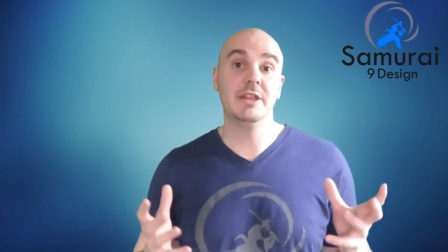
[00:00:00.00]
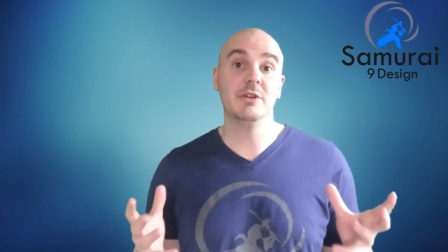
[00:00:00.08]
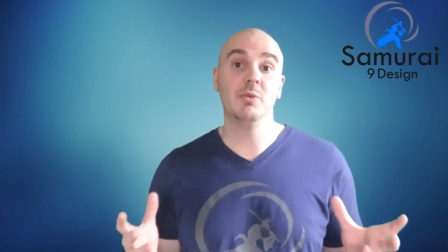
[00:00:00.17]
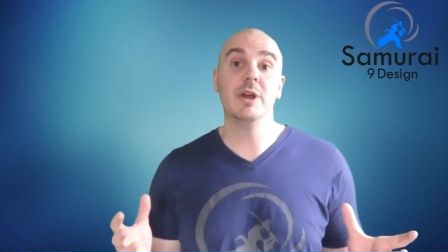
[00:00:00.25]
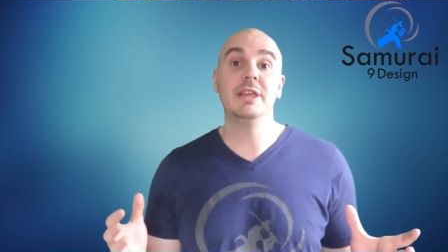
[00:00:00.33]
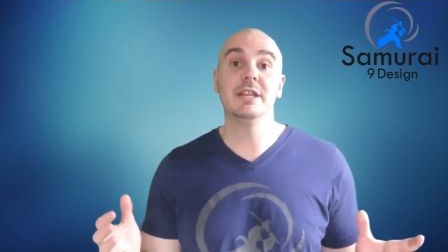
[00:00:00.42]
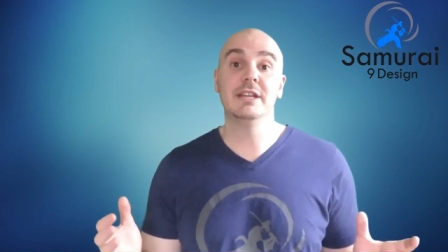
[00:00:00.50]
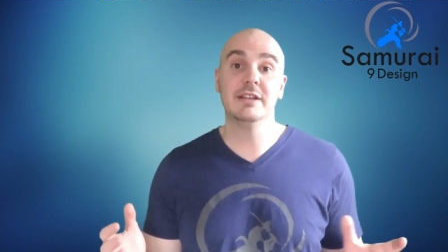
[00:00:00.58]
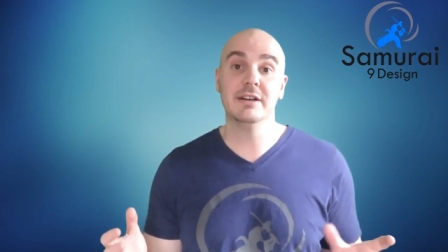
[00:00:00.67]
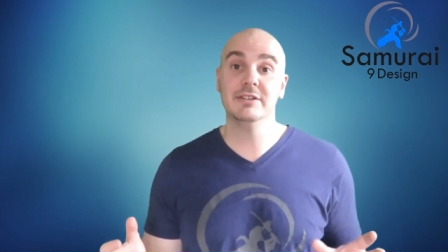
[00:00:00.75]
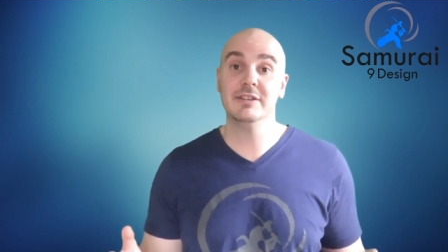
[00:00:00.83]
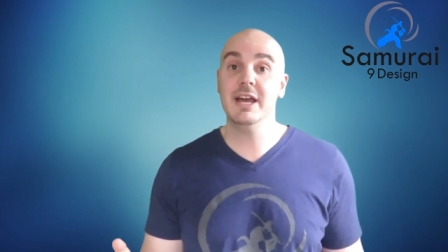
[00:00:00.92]
and the way that it
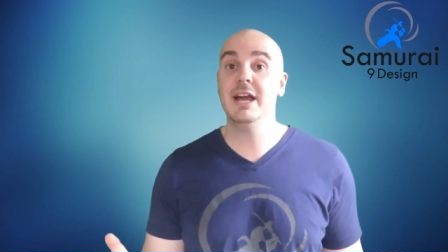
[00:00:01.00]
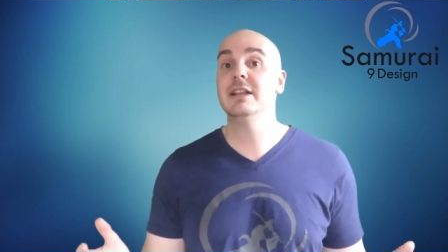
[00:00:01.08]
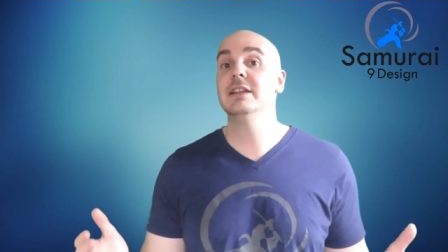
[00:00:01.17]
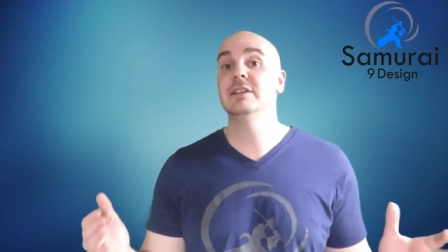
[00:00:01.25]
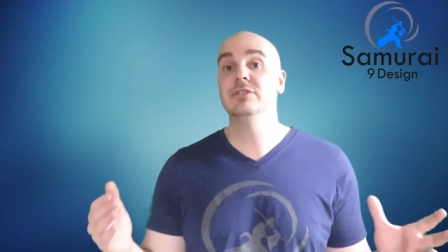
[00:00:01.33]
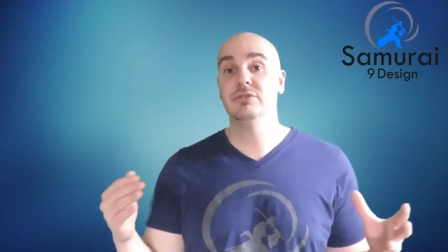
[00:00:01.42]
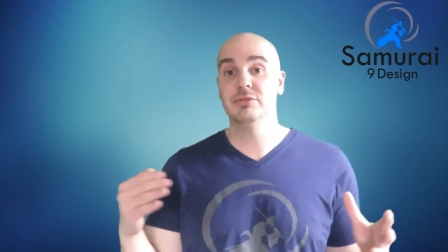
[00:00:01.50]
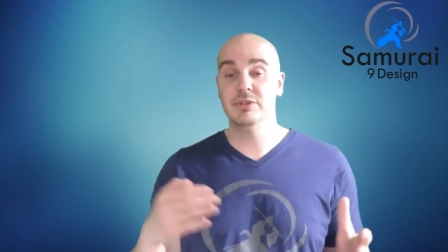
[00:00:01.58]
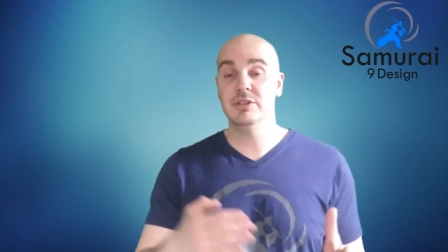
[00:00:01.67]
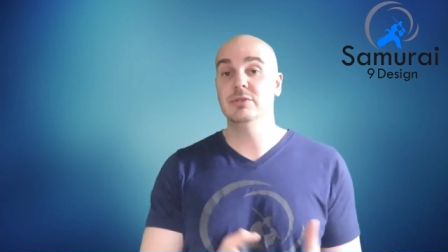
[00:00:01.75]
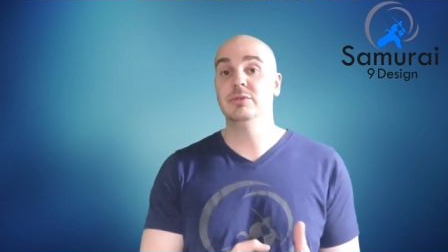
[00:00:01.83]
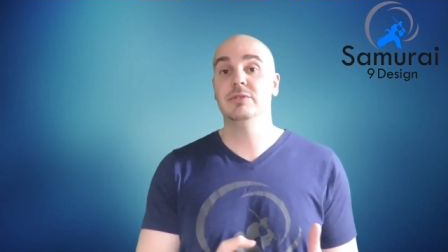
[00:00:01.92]
does that is through
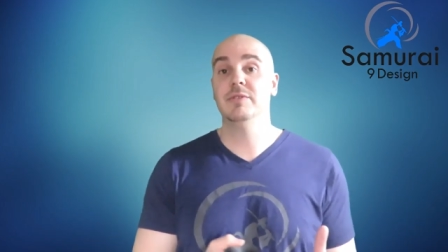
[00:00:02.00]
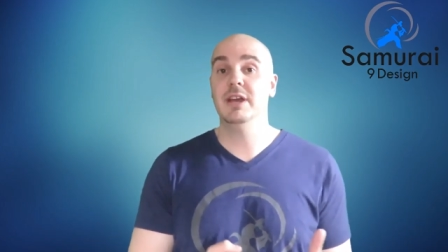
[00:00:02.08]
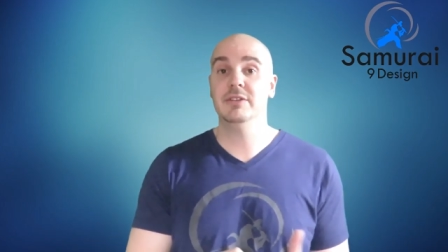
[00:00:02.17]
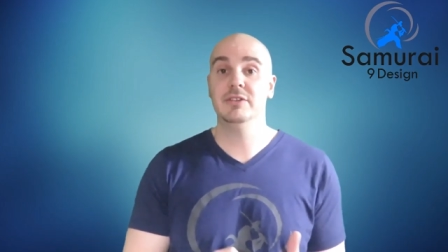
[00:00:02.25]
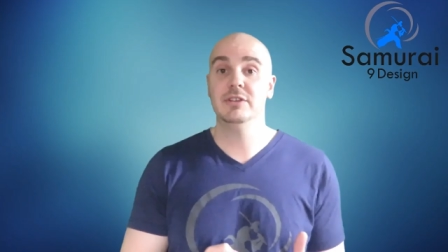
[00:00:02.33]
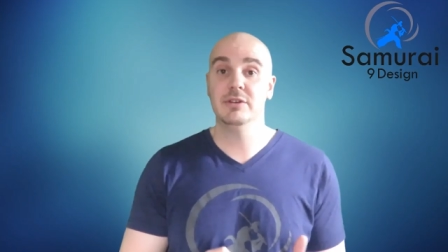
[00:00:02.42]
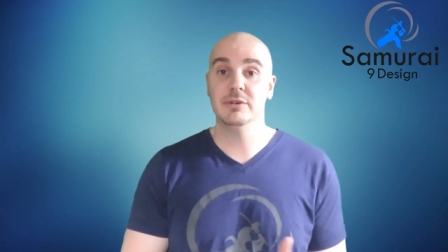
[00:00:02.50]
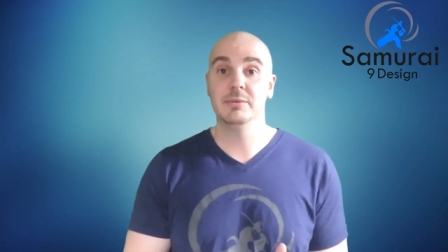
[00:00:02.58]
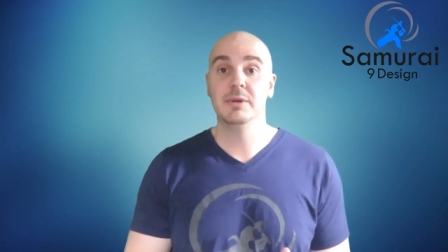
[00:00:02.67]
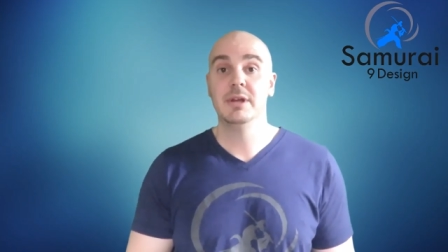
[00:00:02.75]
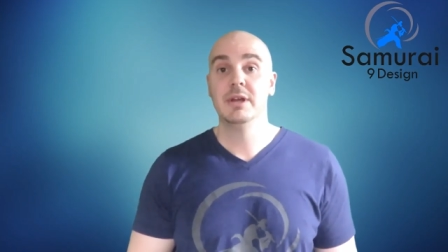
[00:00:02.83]
the use of SEO.